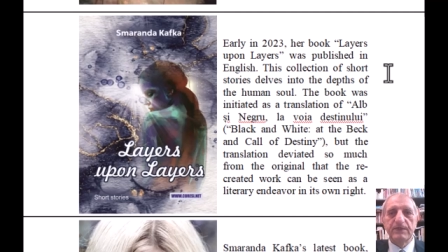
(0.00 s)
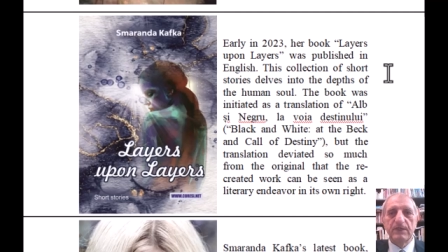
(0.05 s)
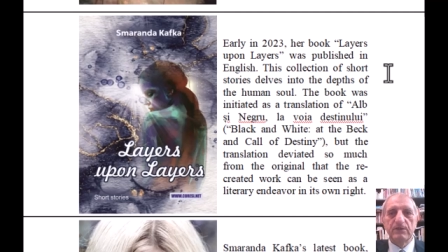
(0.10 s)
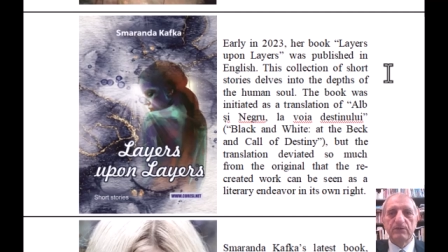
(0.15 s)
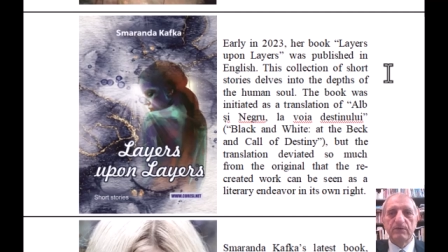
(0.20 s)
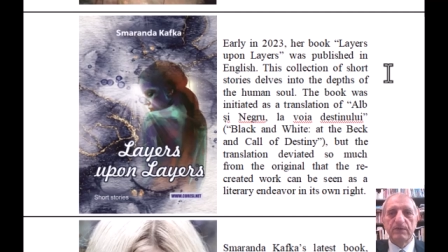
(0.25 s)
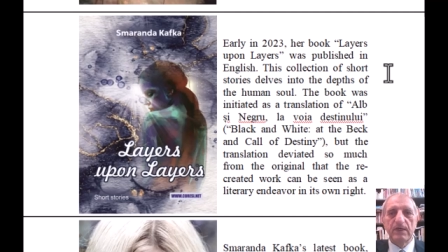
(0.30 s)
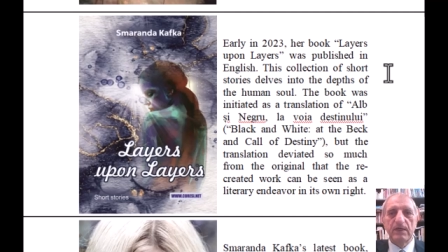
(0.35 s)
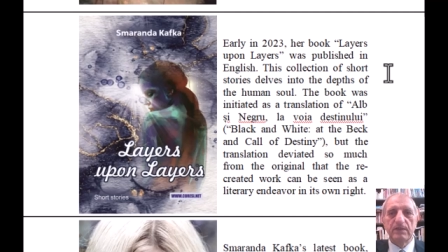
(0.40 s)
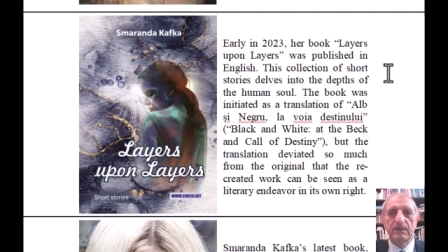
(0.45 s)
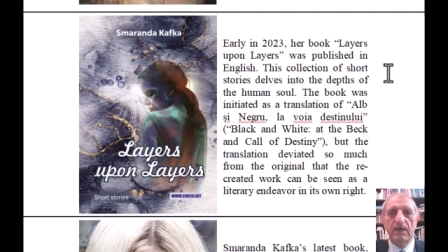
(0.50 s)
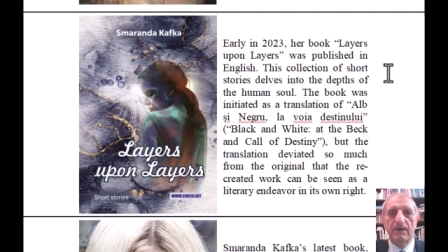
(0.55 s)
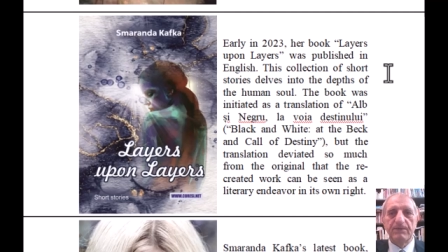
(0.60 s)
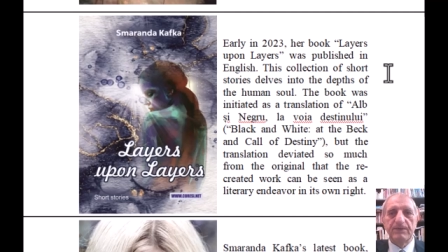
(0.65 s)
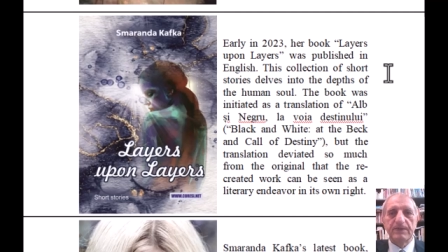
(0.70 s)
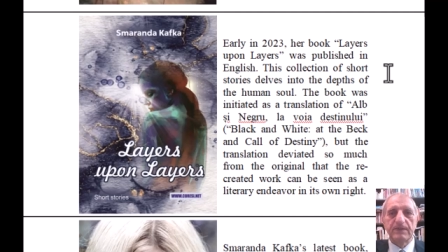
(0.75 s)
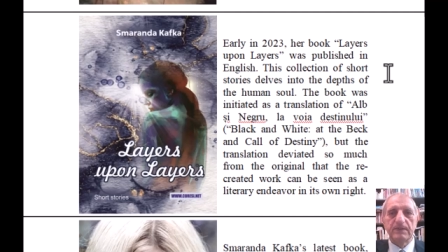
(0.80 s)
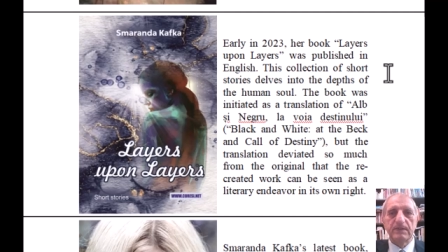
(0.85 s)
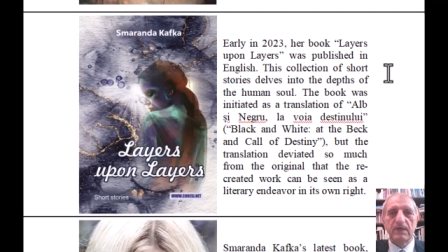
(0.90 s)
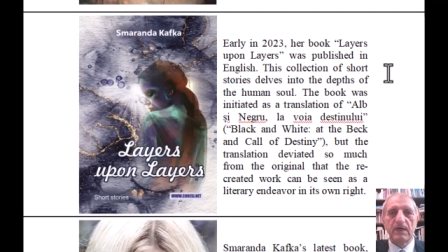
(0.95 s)
into the
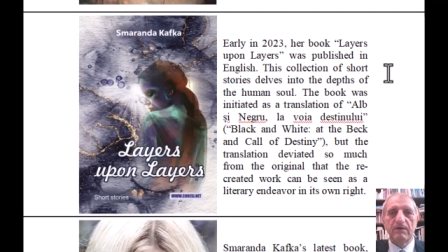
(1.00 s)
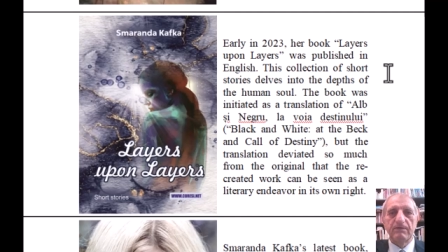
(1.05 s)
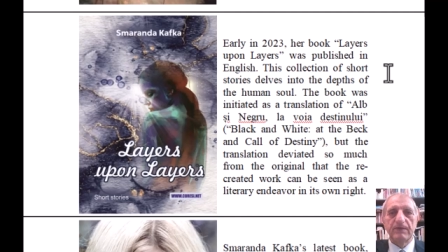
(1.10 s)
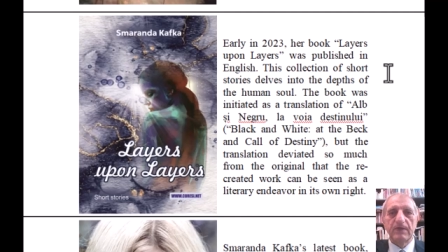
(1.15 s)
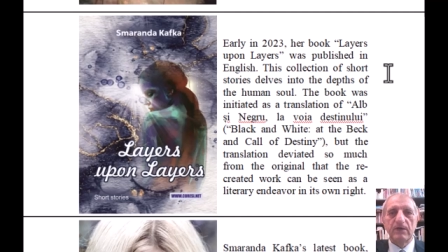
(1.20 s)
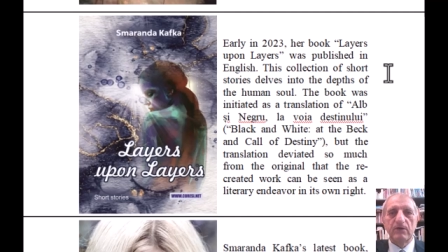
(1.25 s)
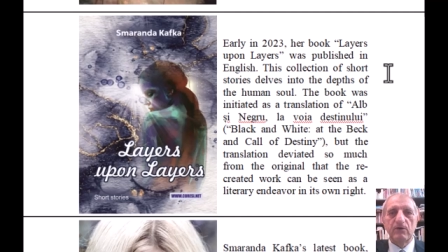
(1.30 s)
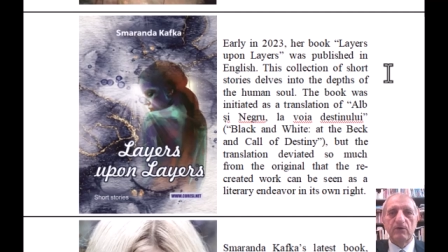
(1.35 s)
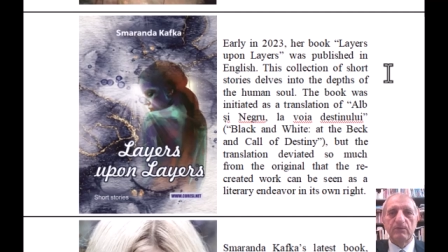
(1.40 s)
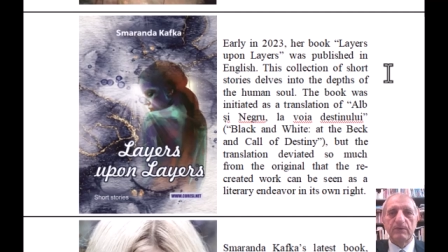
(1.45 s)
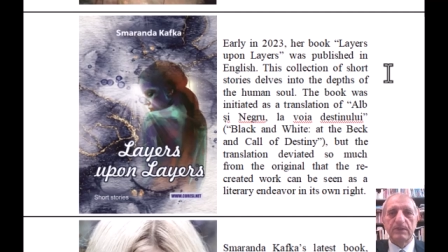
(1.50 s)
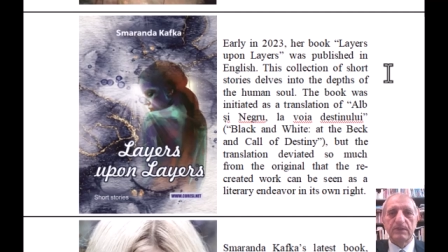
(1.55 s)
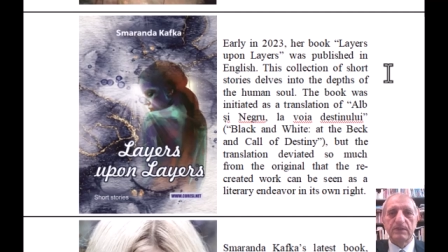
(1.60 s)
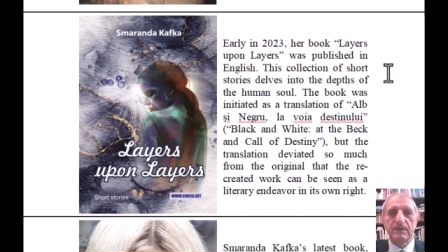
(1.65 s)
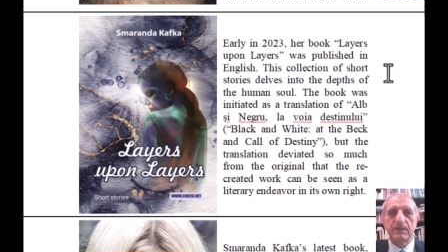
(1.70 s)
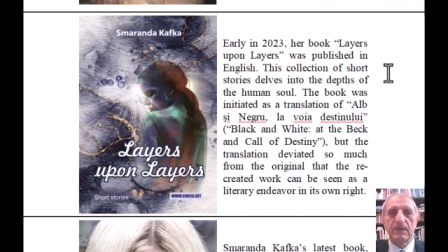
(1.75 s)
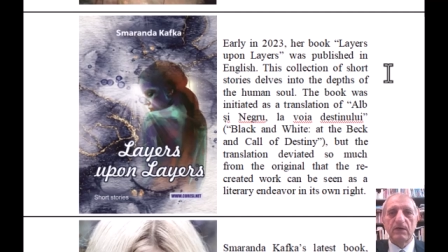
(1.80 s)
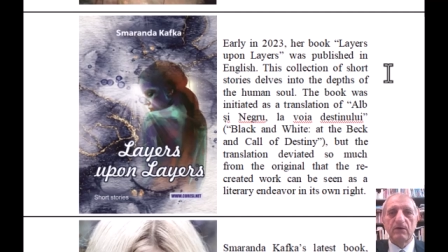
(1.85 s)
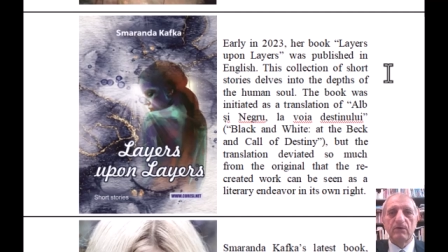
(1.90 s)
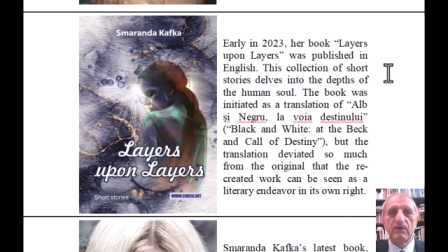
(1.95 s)
depths of the human
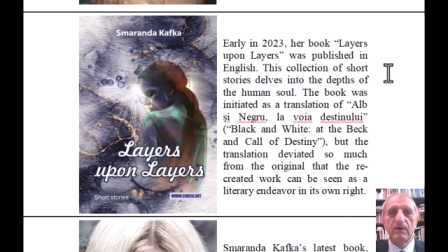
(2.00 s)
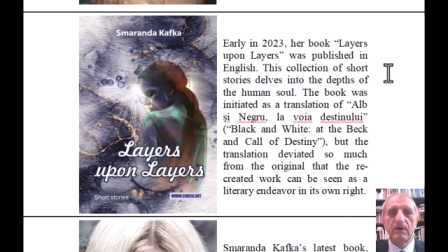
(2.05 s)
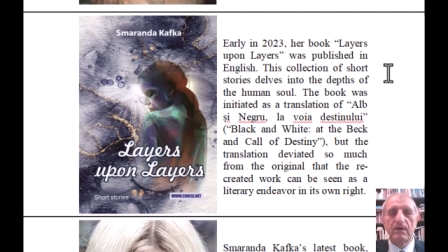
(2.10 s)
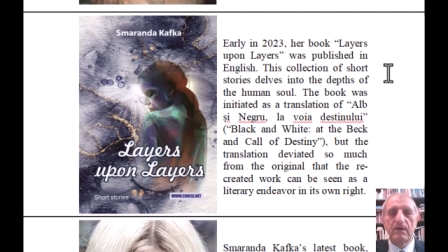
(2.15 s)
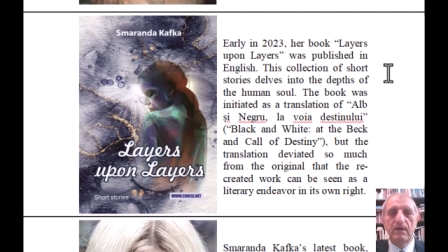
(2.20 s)
soul